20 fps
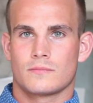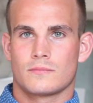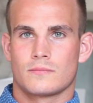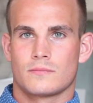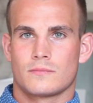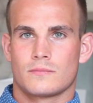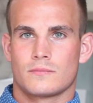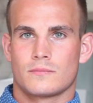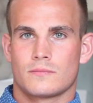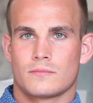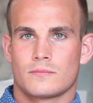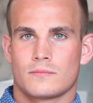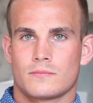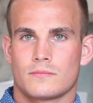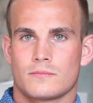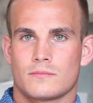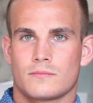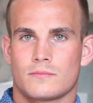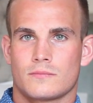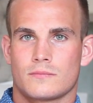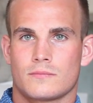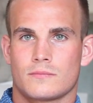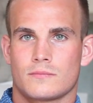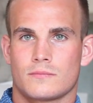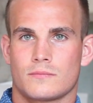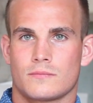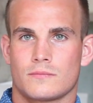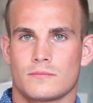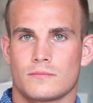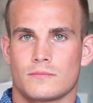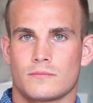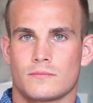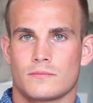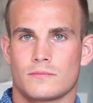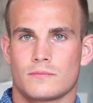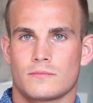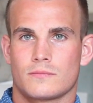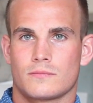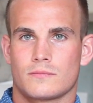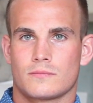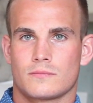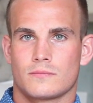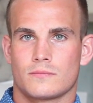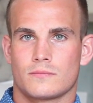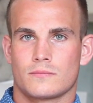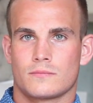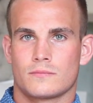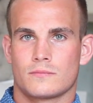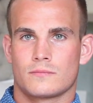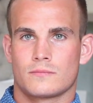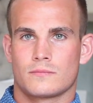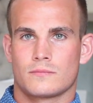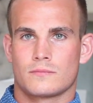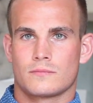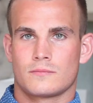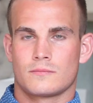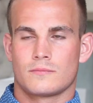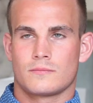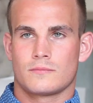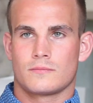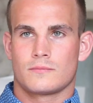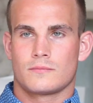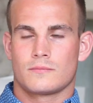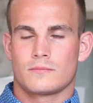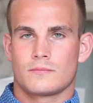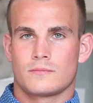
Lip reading: The person shown says nothing.